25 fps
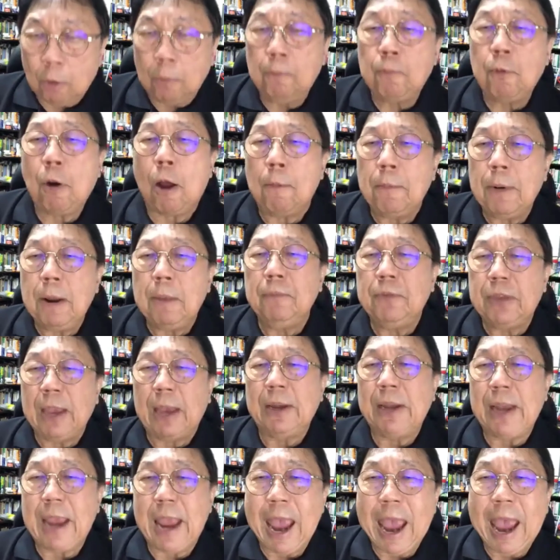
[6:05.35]
problems
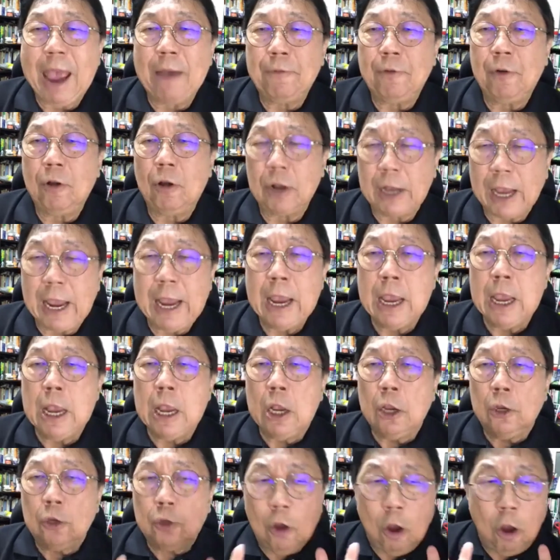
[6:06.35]
that they have, okay?
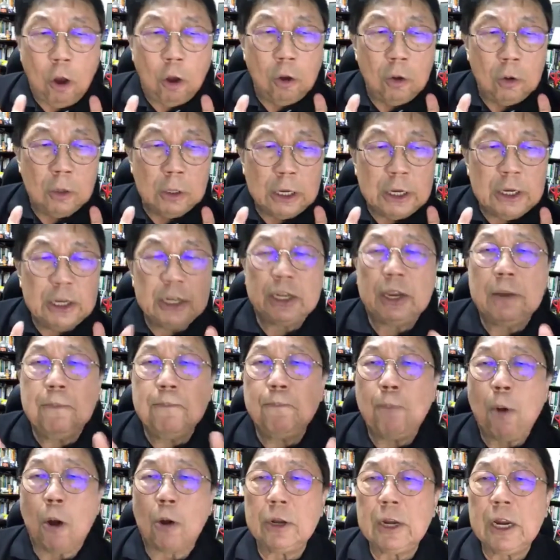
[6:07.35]
So it is
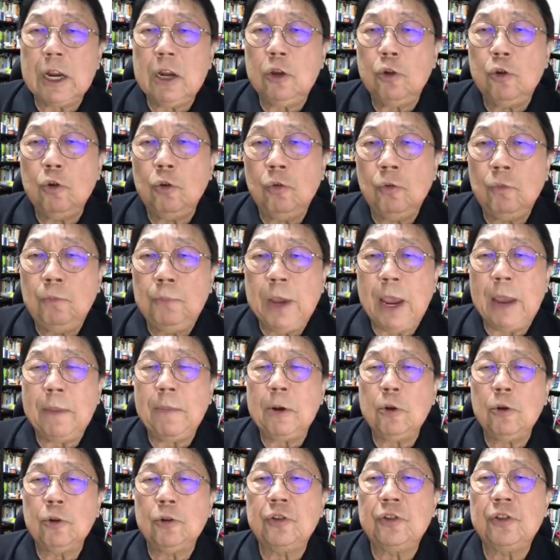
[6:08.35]
important to be
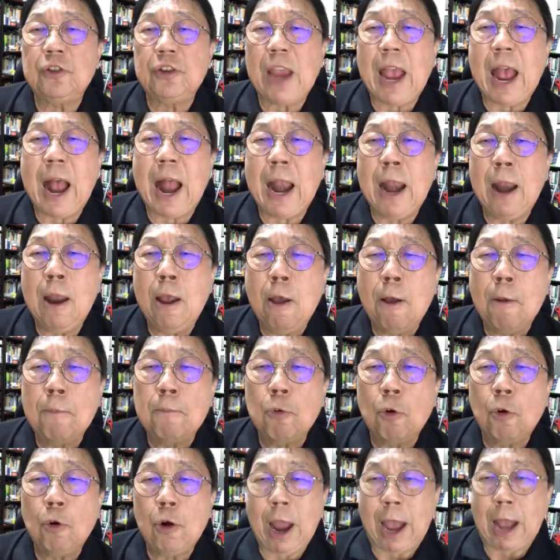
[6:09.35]
able to sell
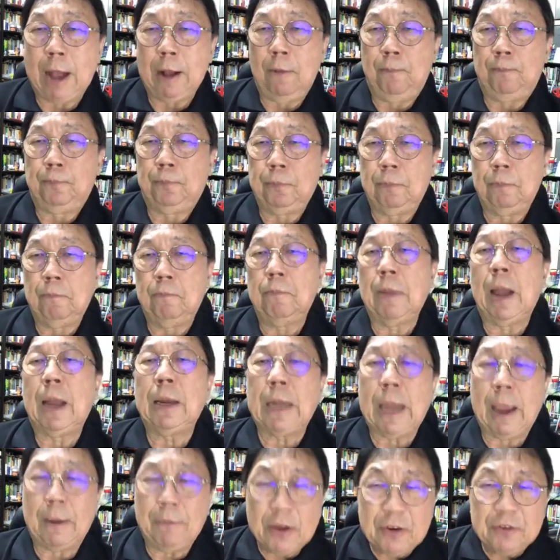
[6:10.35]
product. But
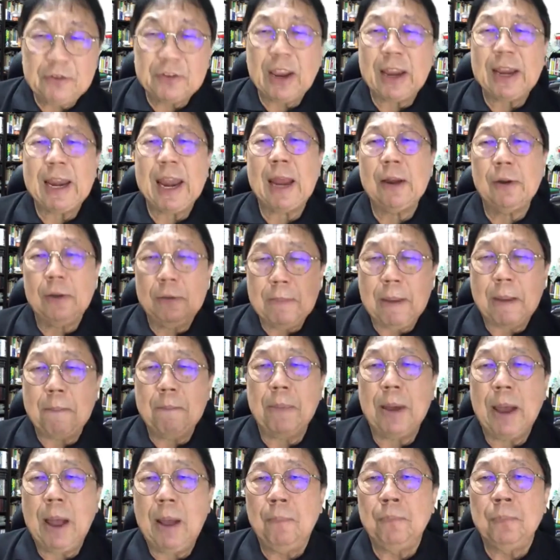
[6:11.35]
having said that,
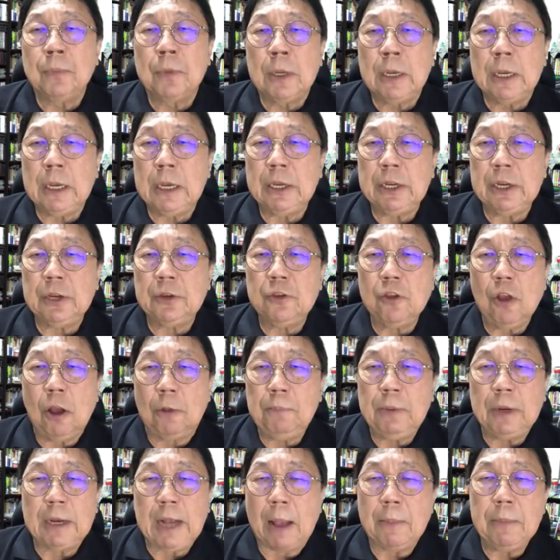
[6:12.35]
remember, it is
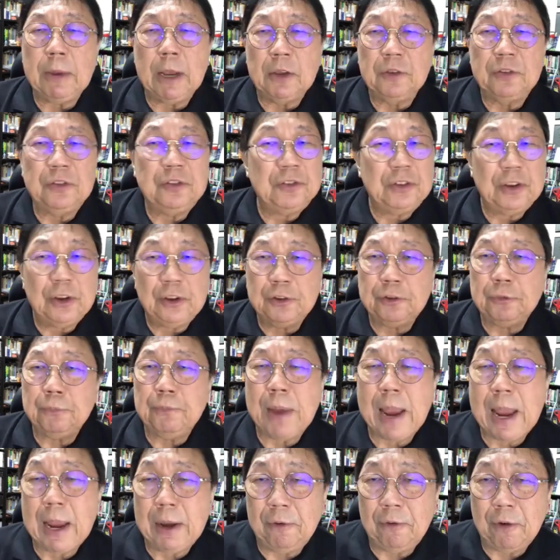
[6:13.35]
not becoming a
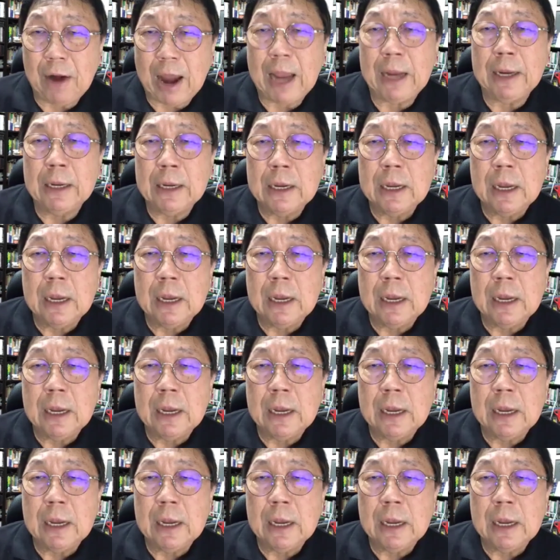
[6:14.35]
salesman, right?